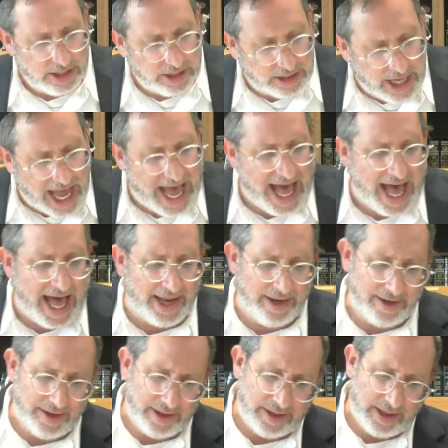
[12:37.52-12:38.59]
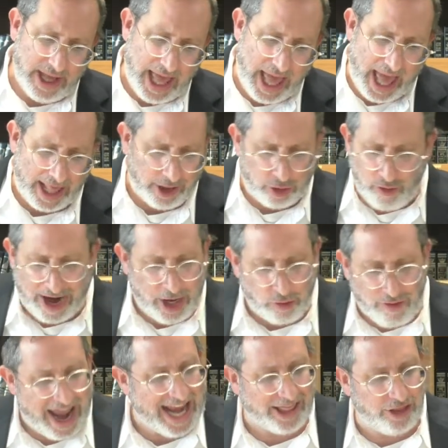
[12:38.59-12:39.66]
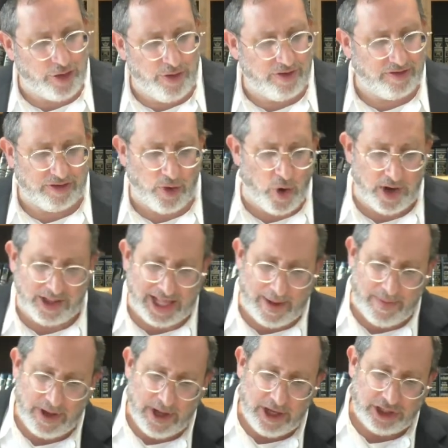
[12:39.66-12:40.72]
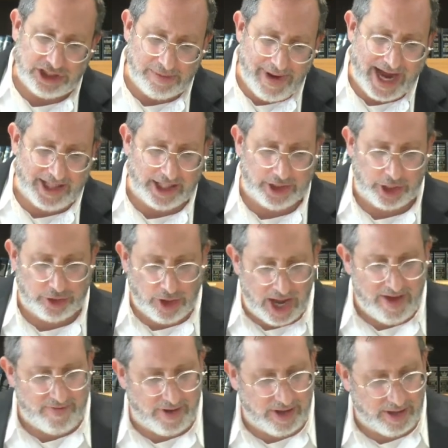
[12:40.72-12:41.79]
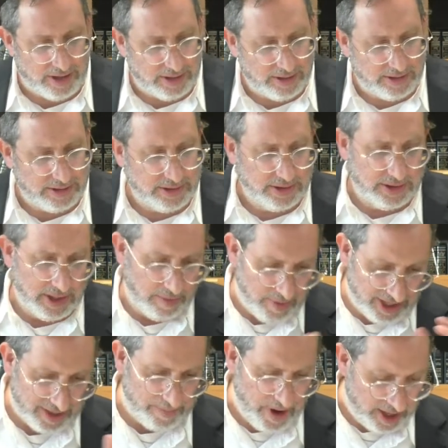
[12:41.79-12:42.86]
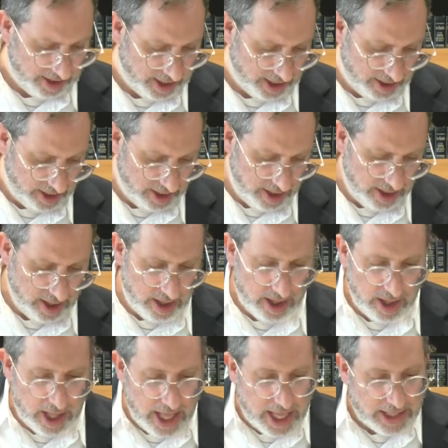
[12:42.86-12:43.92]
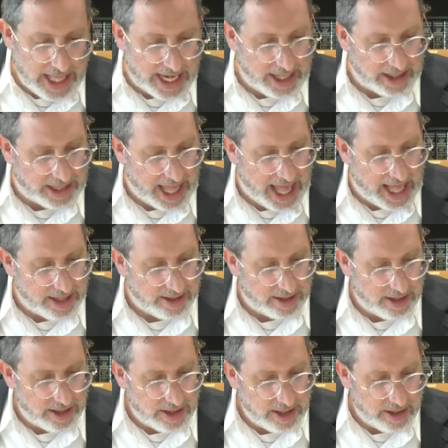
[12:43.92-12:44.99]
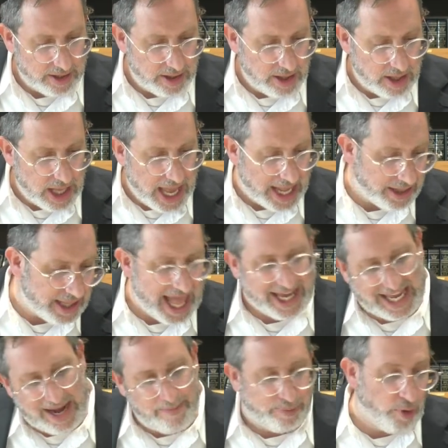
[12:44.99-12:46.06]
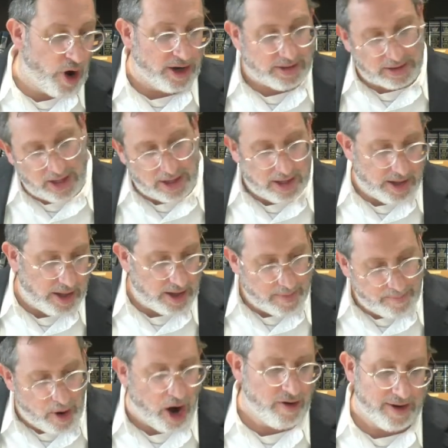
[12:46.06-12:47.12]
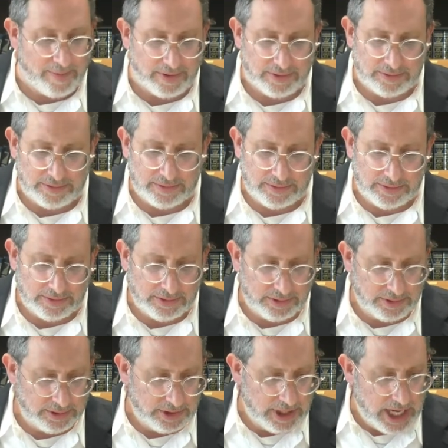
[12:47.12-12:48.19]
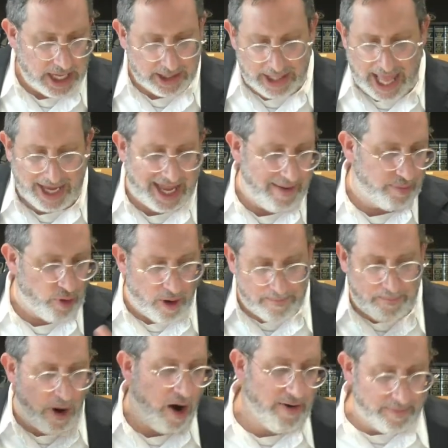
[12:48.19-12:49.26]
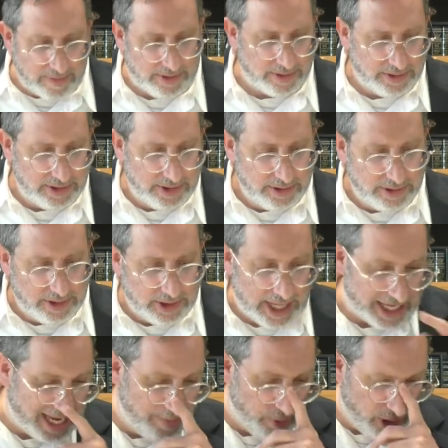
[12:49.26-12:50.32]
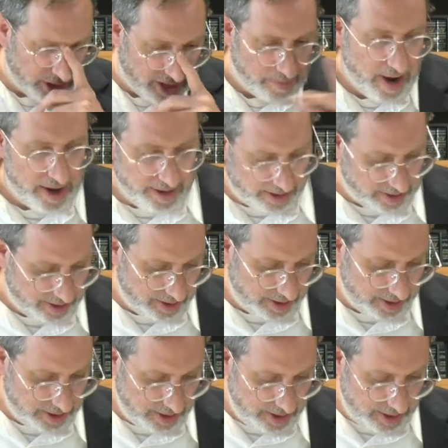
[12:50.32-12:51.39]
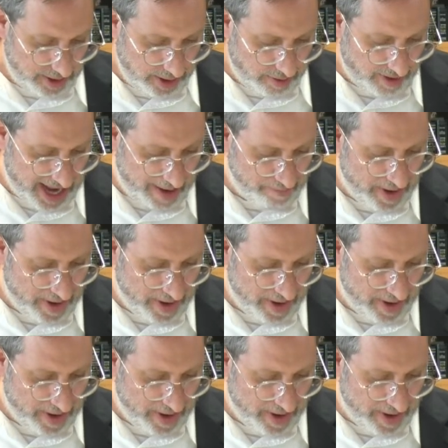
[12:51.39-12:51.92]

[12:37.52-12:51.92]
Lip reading: God has great gratitude towards him. Shemachzik le'toiva, brings a pasuk. Then it says, it's like he brought Purim. It's like he brought Purim. It's like he brought Kabanis. Right?